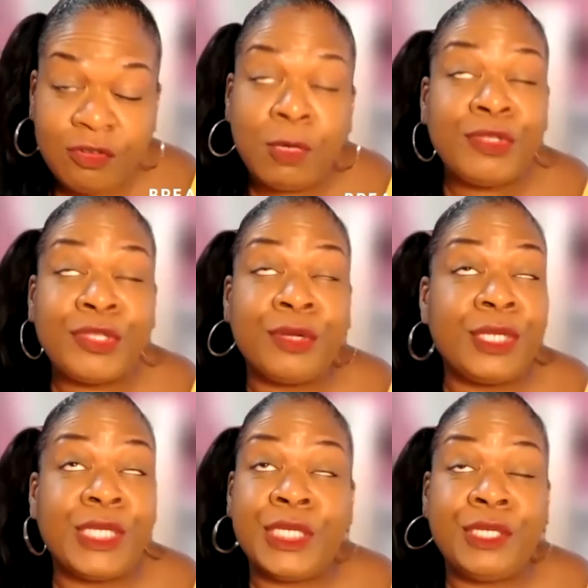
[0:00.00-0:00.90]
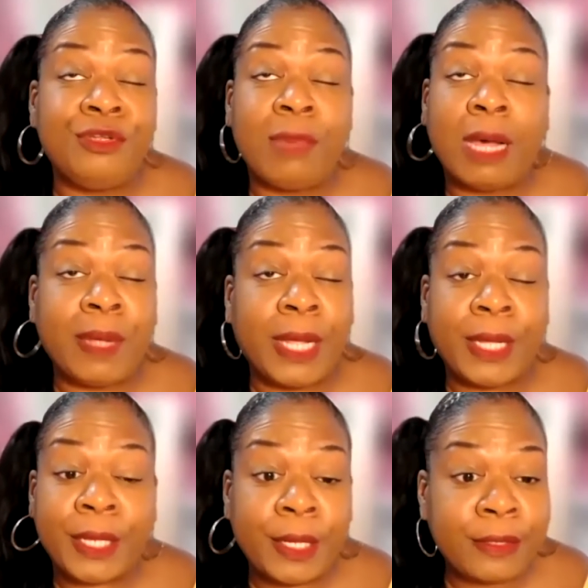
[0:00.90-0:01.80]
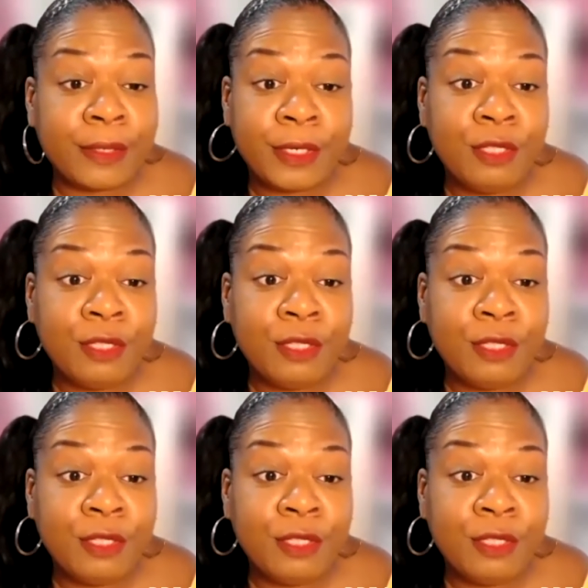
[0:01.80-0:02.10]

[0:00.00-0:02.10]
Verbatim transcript: most certainly didn't need to do my podcast, honey.